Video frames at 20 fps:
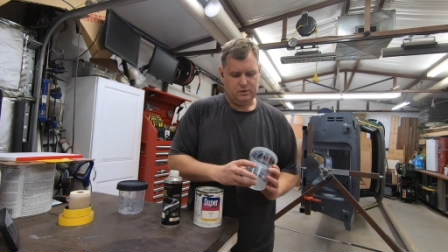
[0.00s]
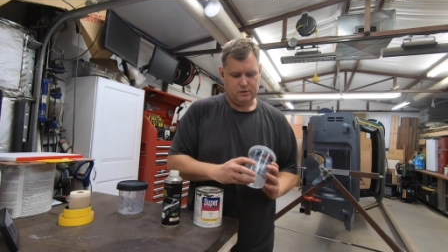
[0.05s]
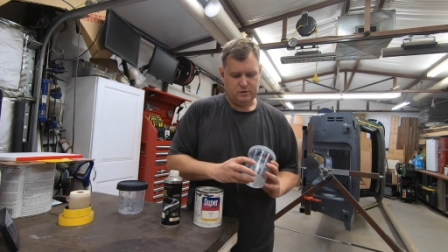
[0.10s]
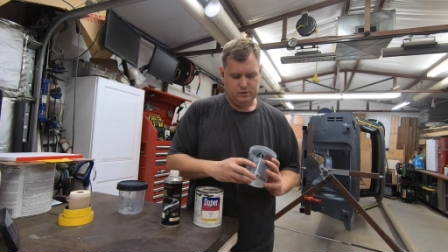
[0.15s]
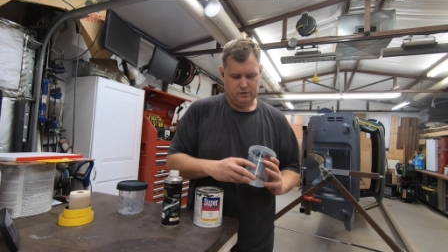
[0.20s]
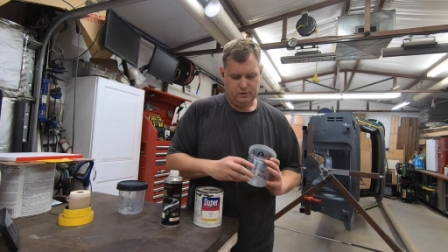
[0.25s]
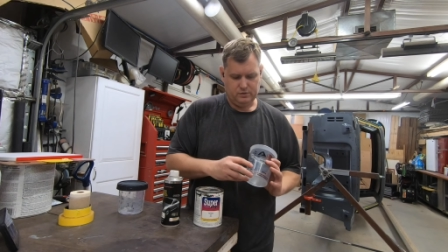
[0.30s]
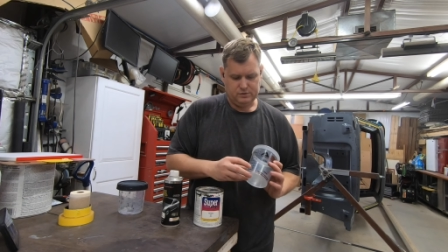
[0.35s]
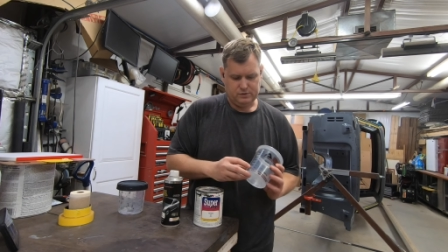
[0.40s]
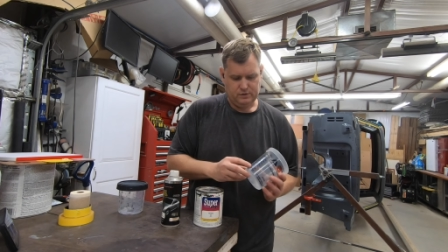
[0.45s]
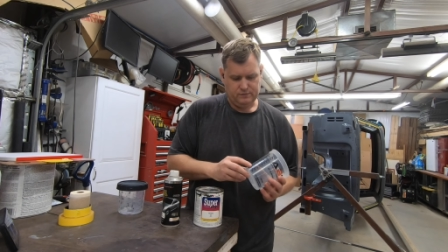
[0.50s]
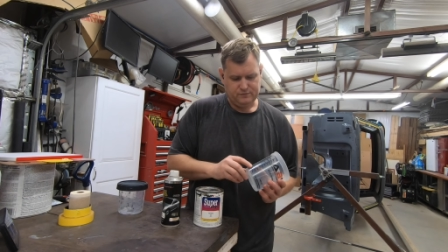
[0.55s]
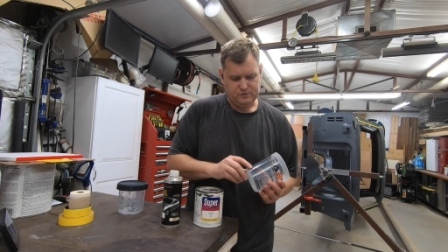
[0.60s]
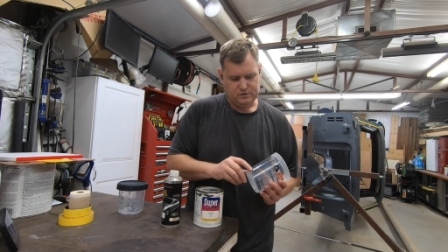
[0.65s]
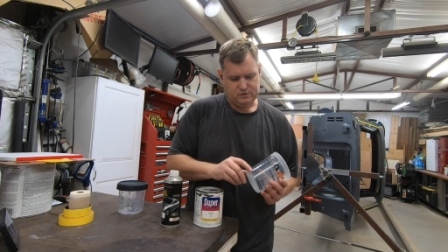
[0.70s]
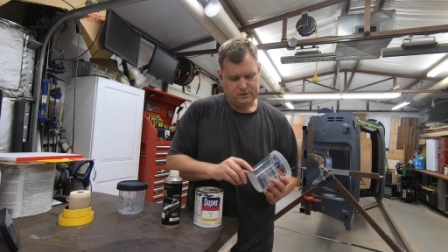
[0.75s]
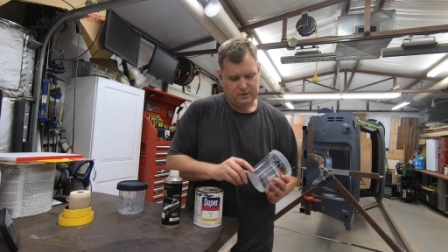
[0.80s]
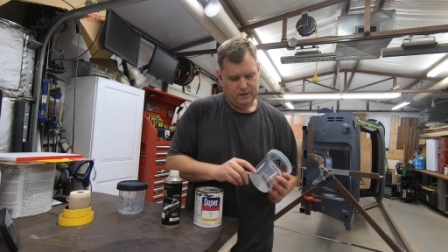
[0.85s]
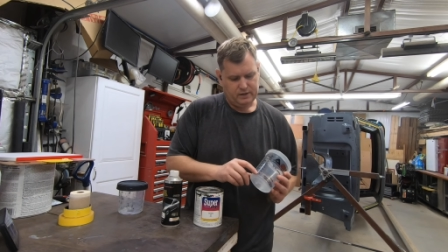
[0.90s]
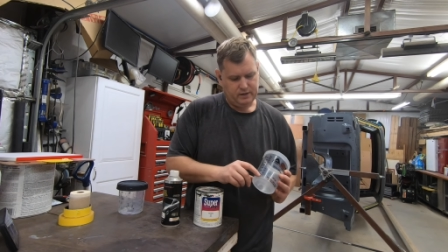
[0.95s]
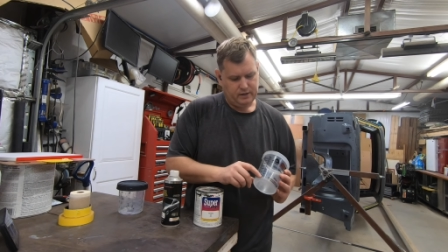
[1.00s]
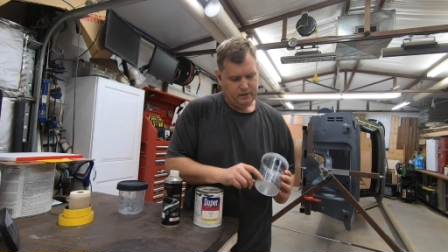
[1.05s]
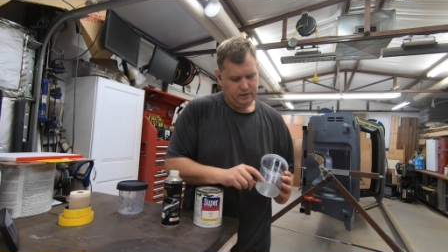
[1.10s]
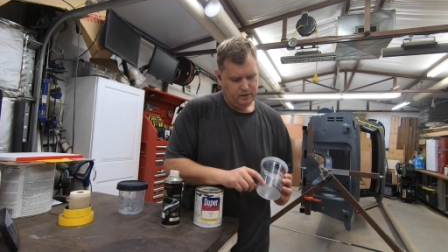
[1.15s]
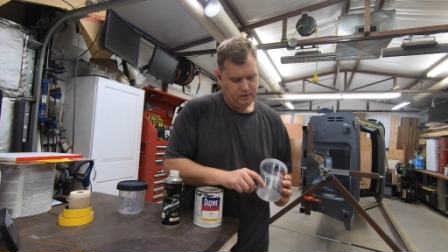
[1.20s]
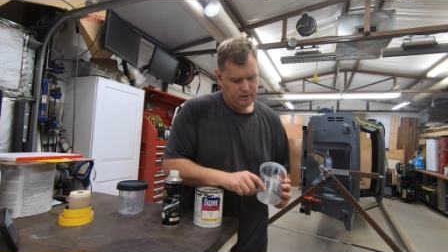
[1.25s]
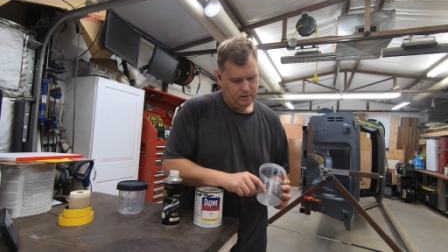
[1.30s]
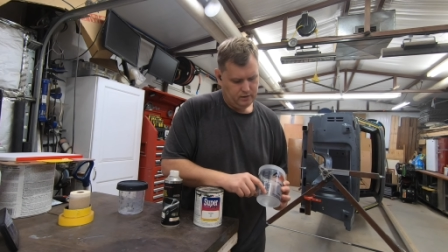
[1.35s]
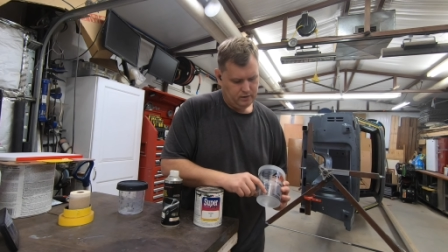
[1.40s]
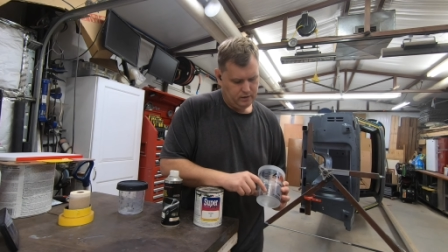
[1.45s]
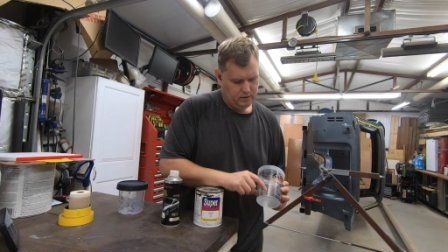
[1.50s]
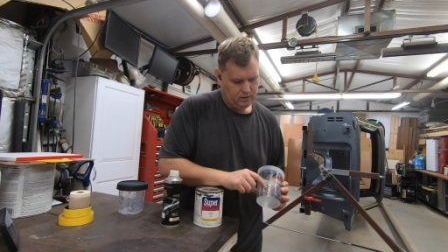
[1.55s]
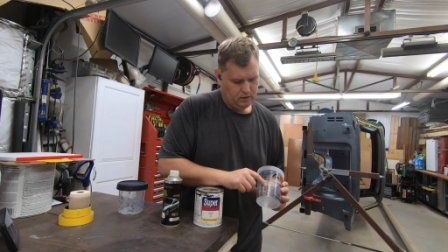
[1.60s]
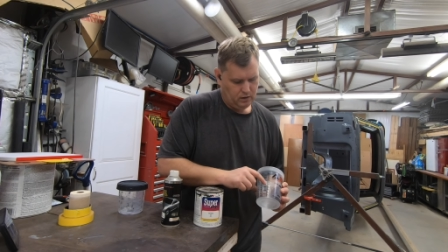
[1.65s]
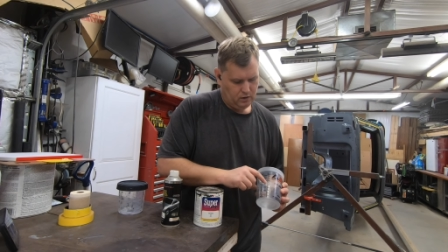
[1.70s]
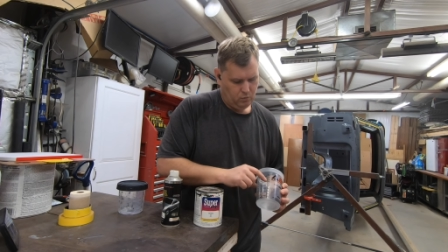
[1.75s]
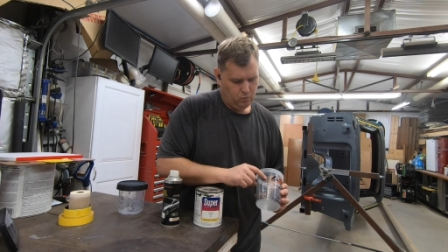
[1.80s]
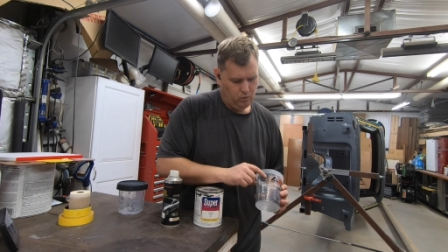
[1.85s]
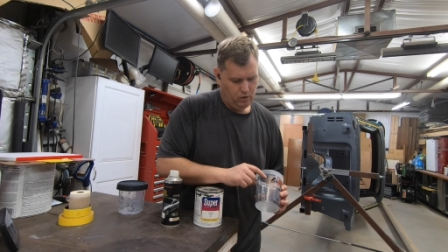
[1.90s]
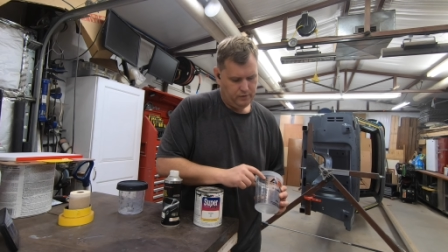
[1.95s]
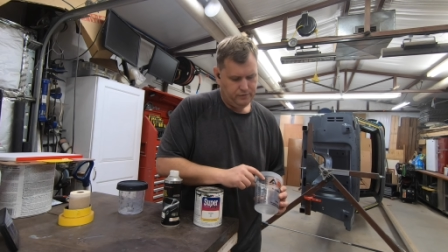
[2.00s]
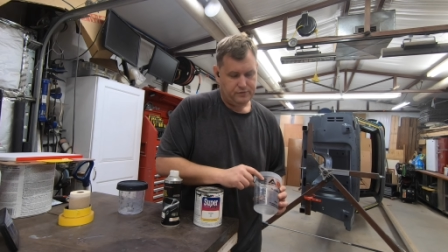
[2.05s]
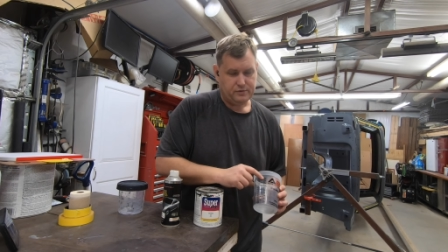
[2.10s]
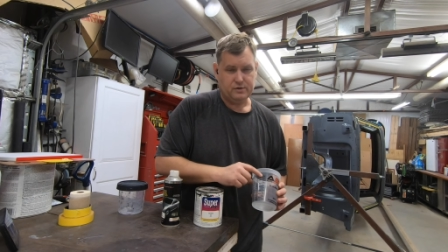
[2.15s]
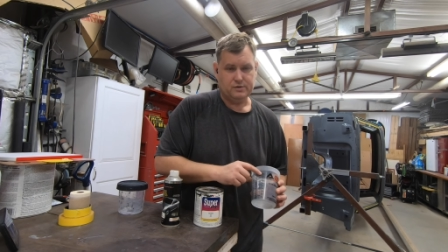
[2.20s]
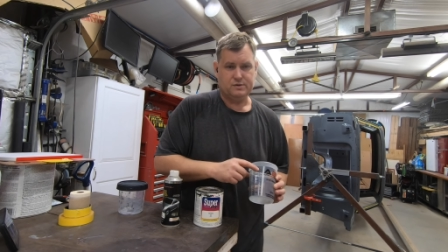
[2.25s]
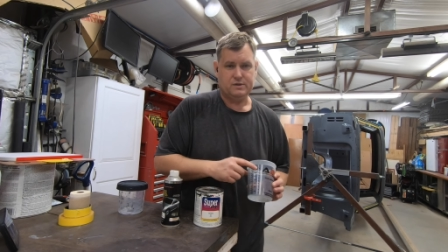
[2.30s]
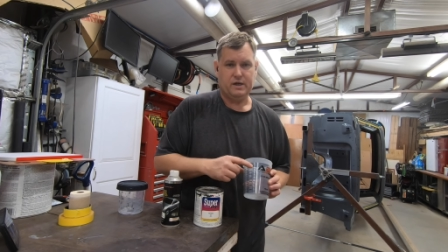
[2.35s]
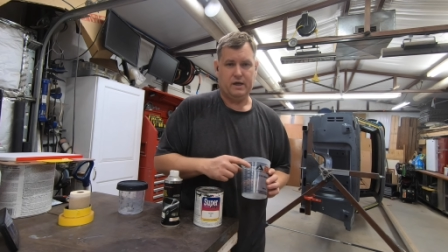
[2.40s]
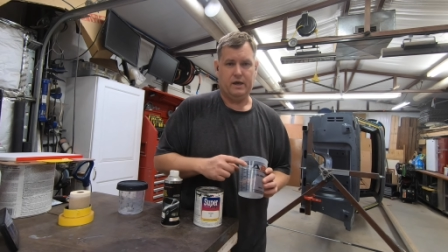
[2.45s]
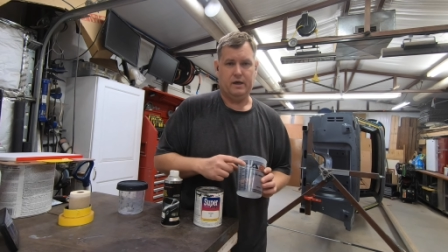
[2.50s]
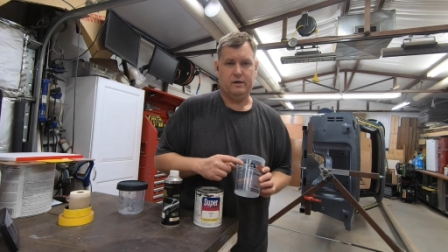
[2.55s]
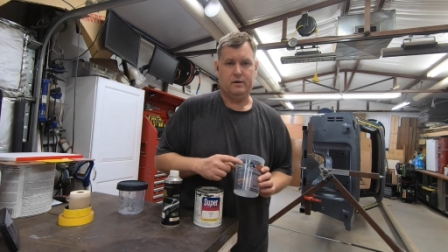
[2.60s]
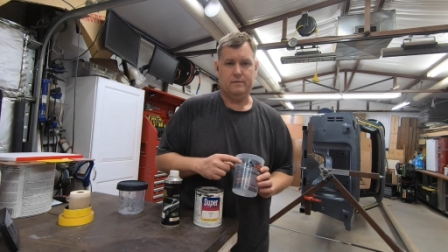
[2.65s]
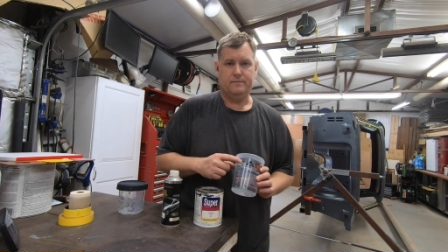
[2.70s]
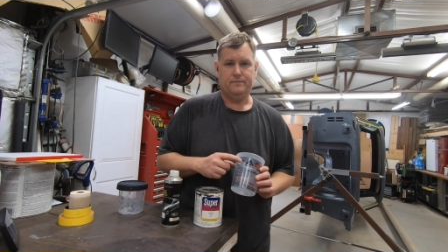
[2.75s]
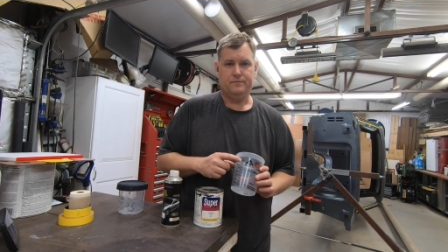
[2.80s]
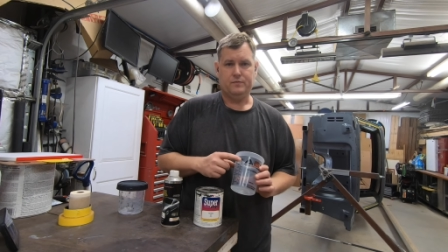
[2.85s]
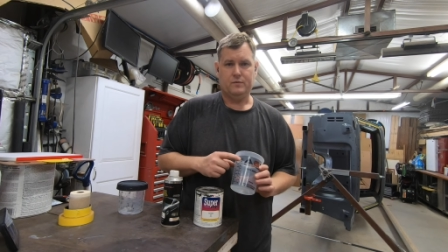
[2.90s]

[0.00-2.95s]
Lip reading: you've just got a 1 through 10.